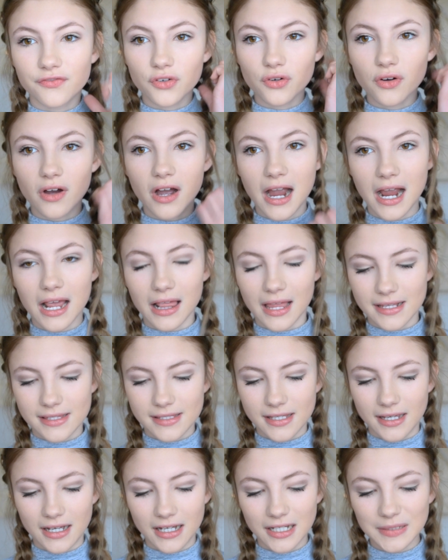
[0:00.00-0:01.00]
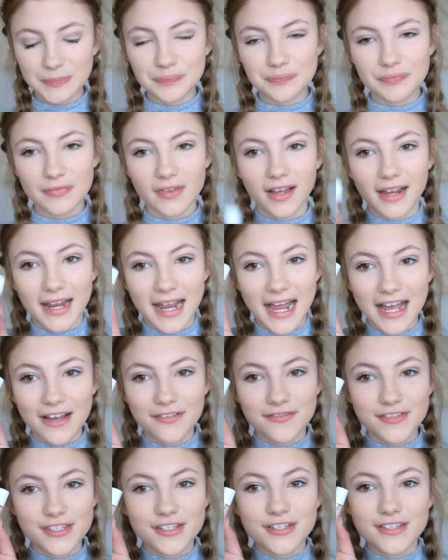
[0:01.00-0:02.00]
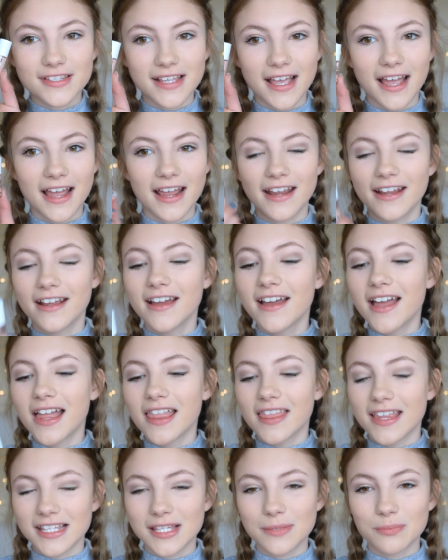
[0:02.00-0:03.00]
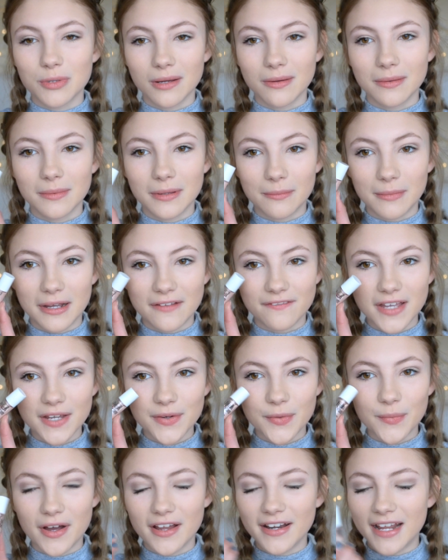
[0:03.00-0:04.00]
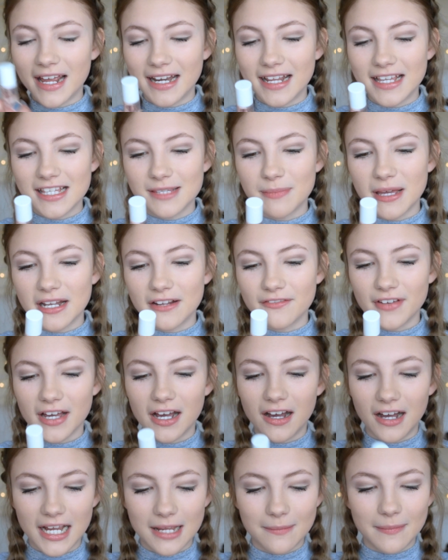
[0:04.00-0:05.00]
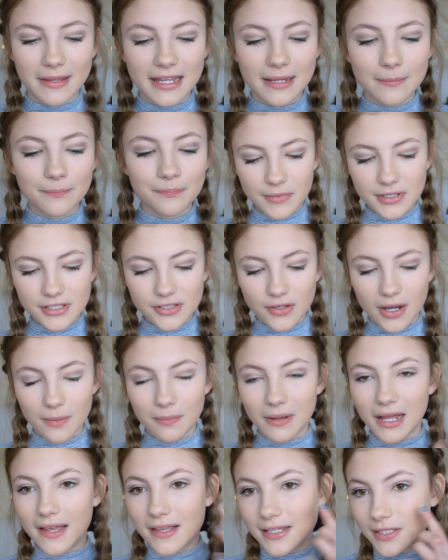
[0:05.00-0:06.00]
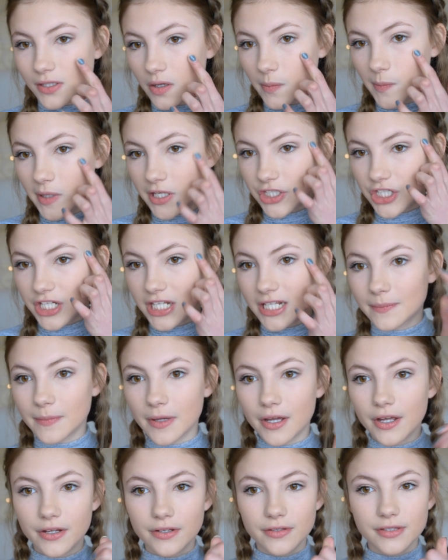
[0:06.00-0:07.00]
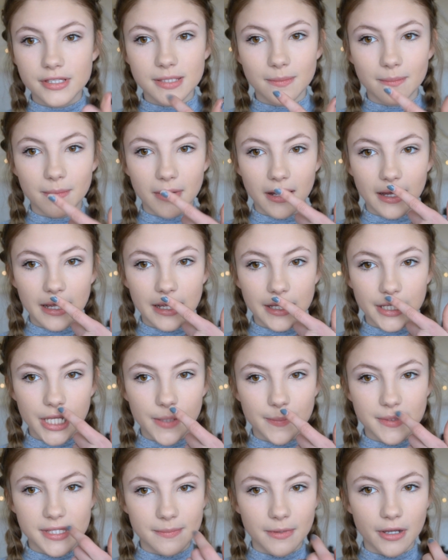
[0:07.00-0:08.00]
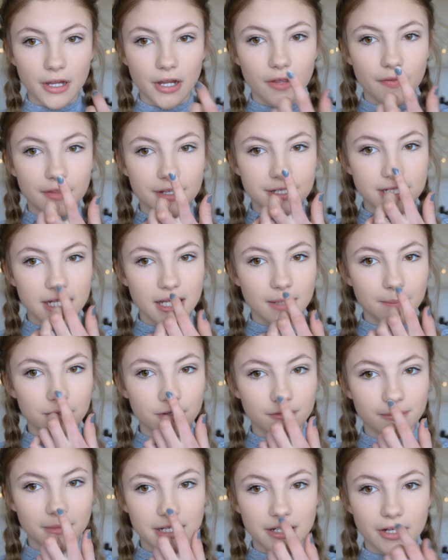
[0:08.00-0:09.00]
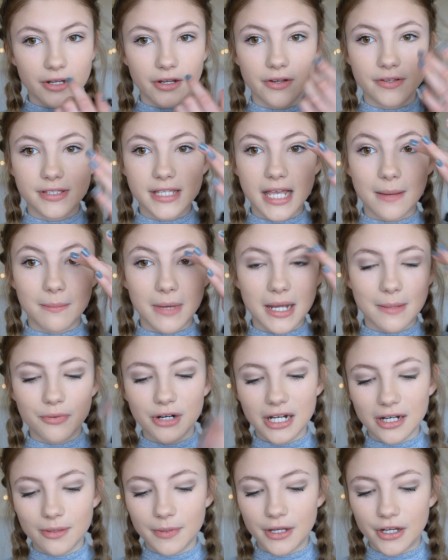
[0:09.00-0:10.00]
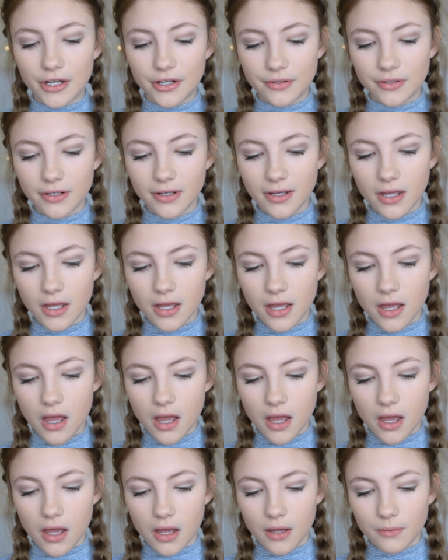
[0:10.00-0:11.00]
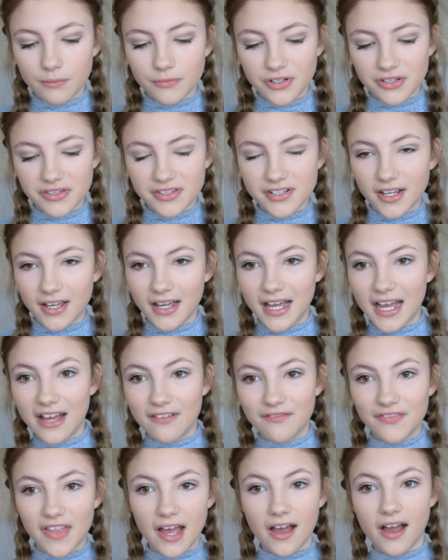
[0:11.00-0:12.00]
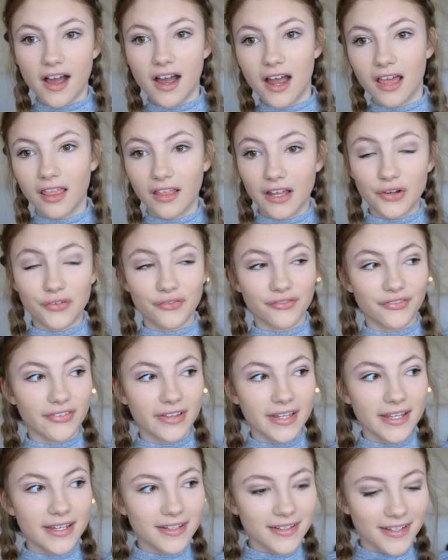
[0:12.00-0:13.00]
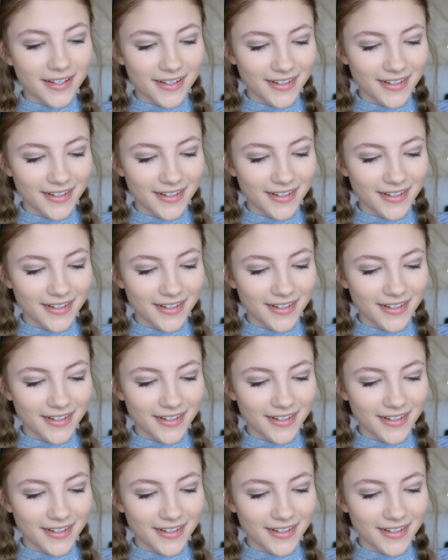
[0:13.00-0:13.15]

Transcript: For highlighter, I have to say this is probably my favourite one and it is Benefit High Beam. So I apply this on my cheekbones, my cupid's bow, the tip of my nose and my brow bone um, just have that highlight on fleek.